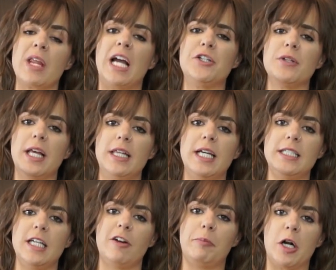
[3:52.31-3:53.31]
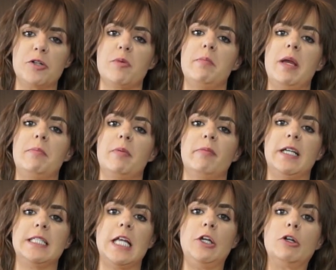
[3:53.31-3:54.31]
I do like the idea of parchment paper
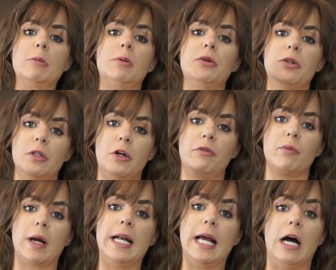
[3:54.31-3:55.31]
because then you can pull the loaf right